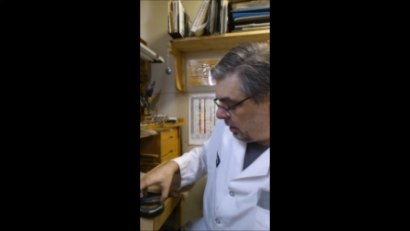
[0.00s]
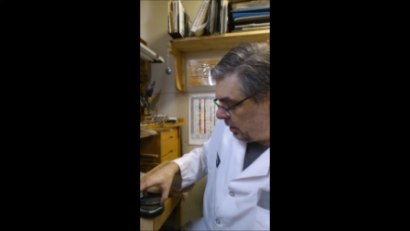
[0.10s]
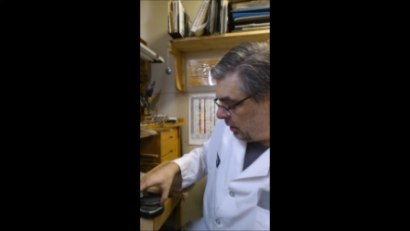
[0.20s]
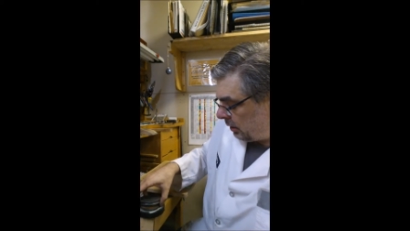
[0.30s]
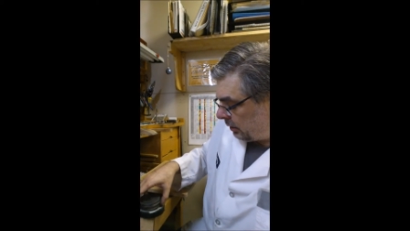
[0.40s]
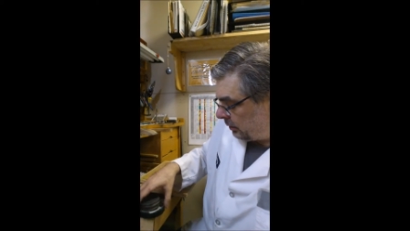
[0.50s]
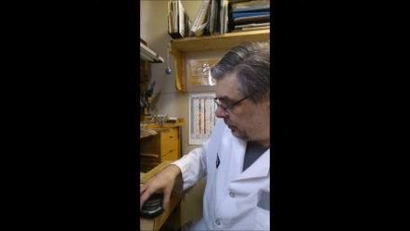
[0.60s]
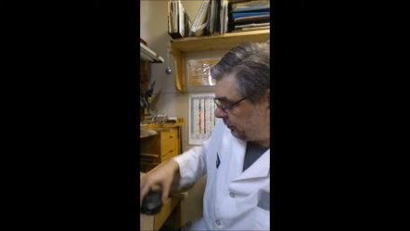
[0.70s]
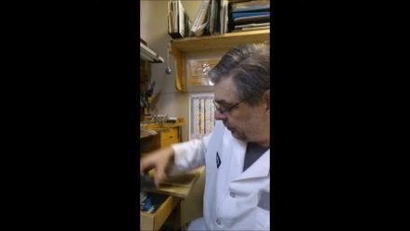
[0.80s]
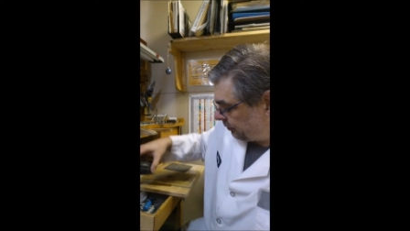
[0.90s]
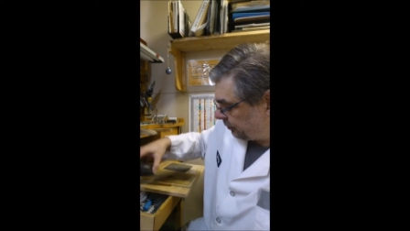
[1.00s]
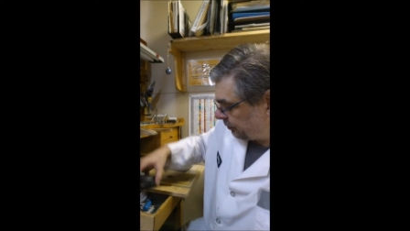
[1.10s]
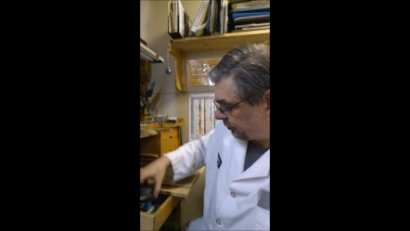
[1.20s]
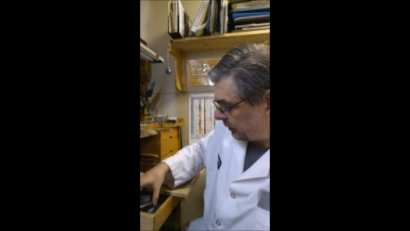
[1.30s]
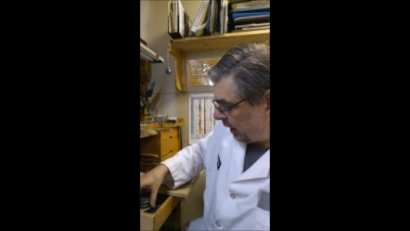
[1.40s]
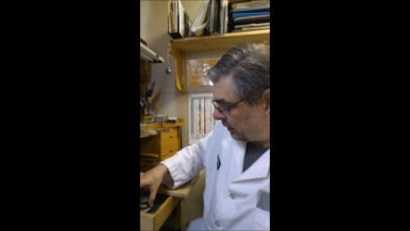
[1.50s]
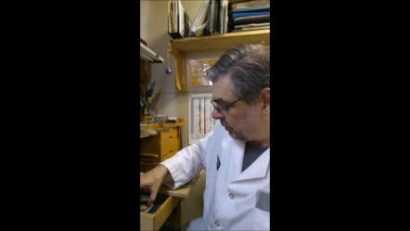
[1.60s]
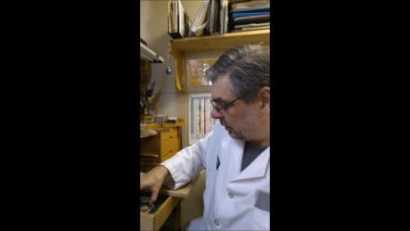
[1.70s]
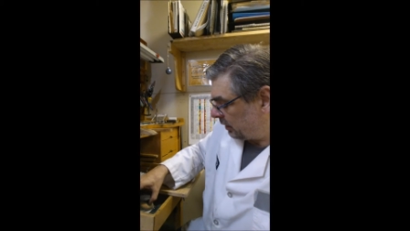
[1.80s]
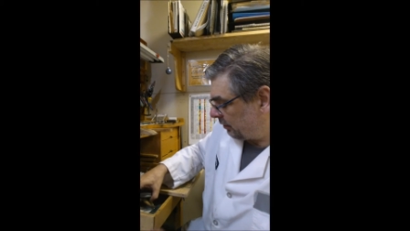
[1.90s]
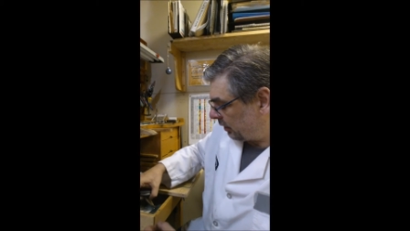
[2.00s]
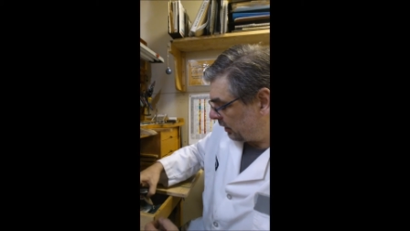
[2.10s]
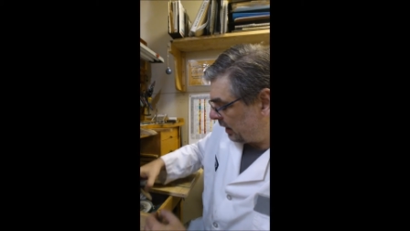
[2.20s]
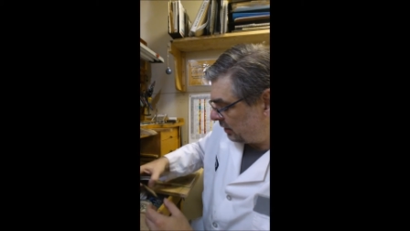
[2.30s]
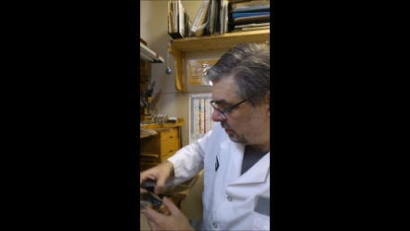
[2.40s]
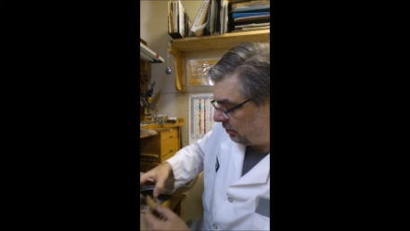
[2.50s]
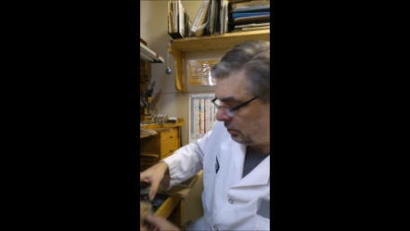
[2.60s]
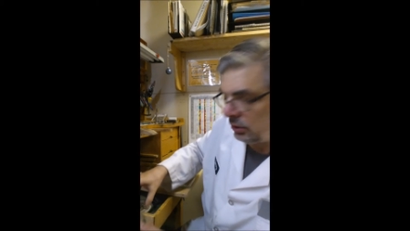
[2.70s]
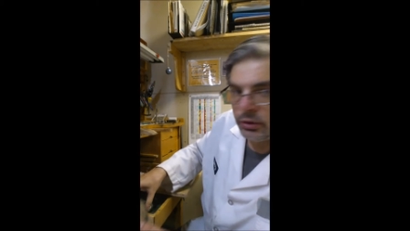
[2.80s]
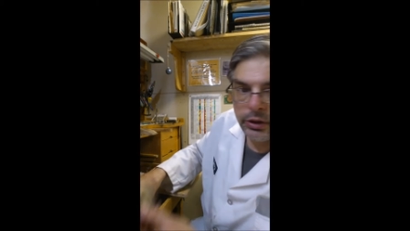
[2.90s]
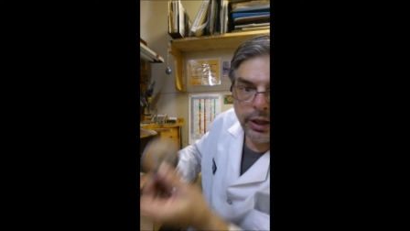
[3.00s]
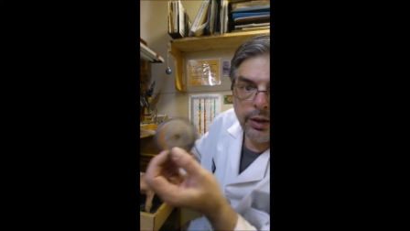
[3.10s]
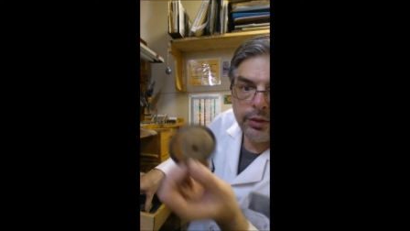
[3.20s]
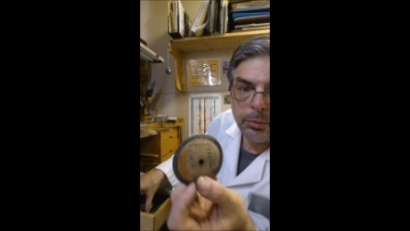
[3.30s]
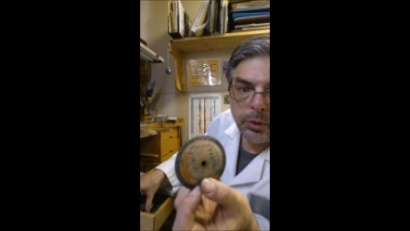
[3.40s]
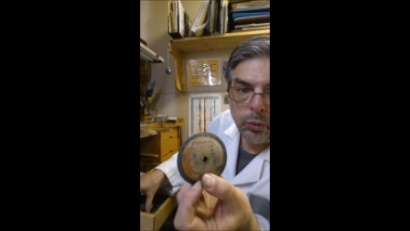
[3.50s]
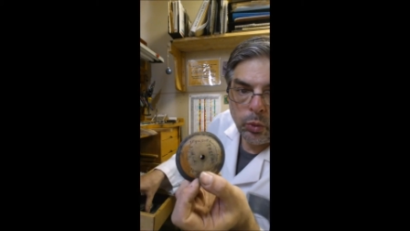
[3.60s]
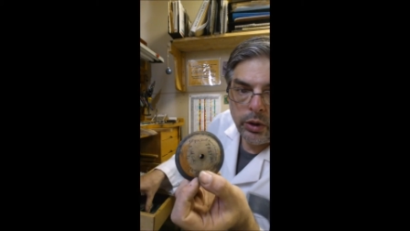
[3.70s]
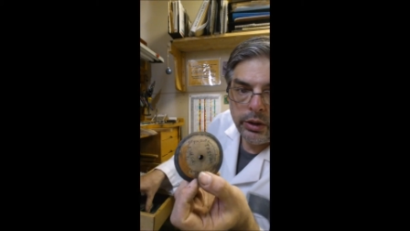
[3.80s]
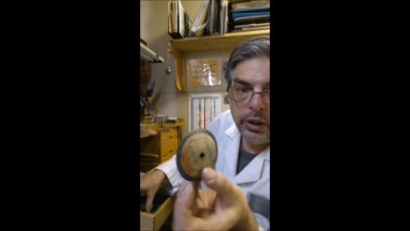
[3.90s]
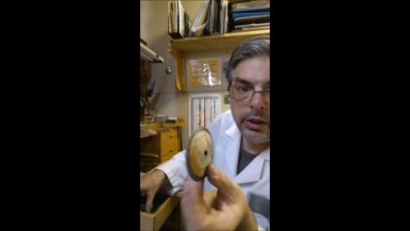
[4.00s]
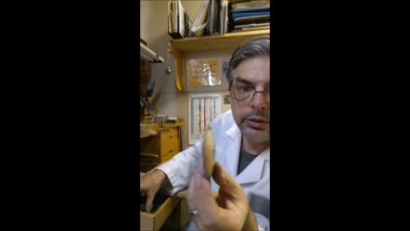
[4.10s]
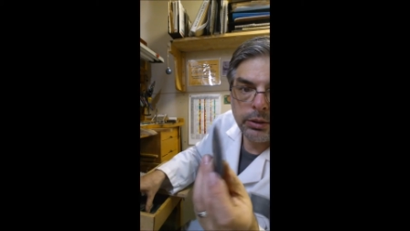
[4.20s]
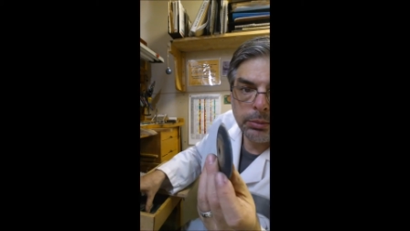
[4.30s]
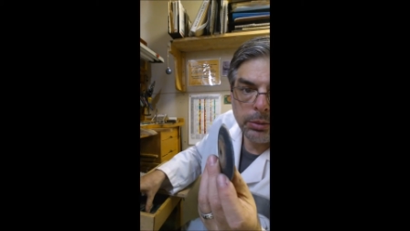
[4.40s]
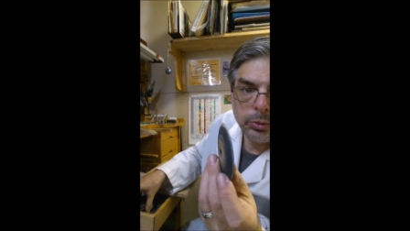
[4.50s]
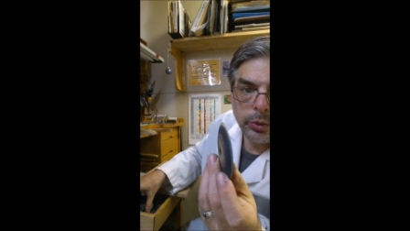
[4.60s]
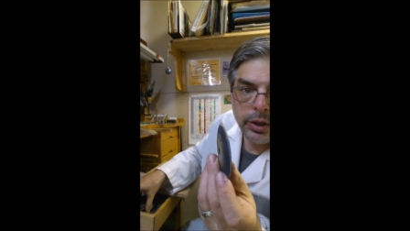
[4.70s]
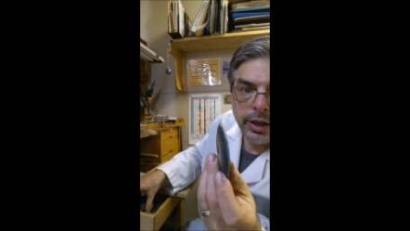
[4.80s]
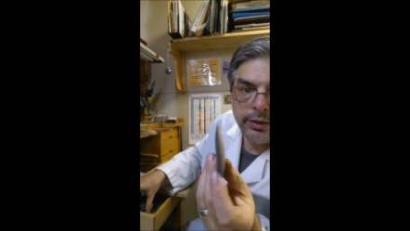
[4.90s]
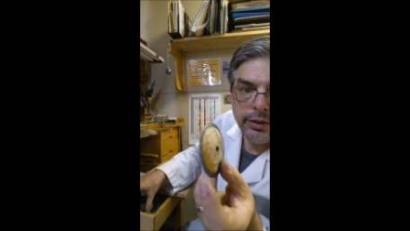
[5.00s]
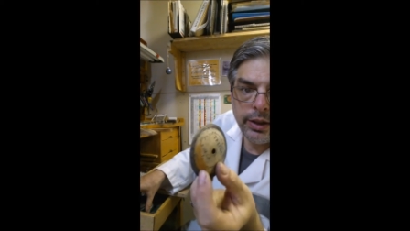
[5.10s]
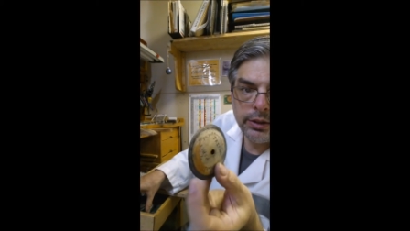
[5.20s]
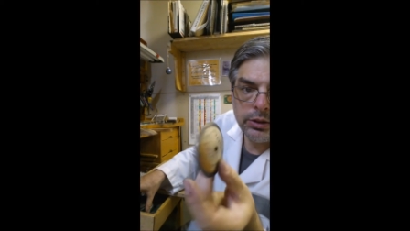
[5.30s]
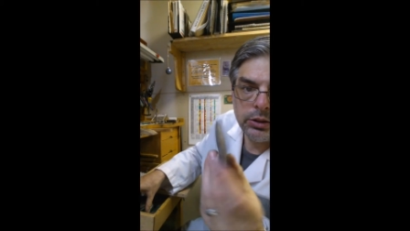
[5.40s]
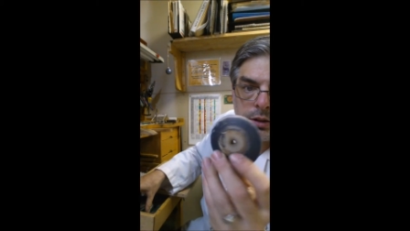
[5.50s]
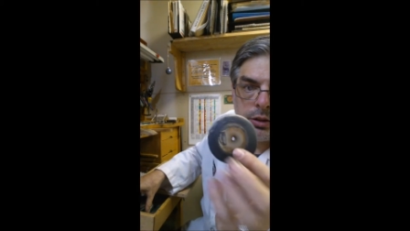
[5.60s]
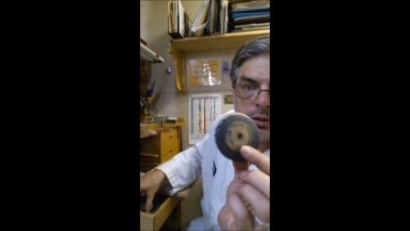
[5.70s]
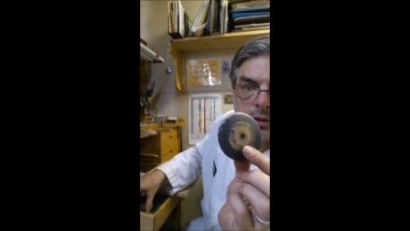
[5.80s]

And you can get variations. You can have them in wood, sometimes with a knife edge,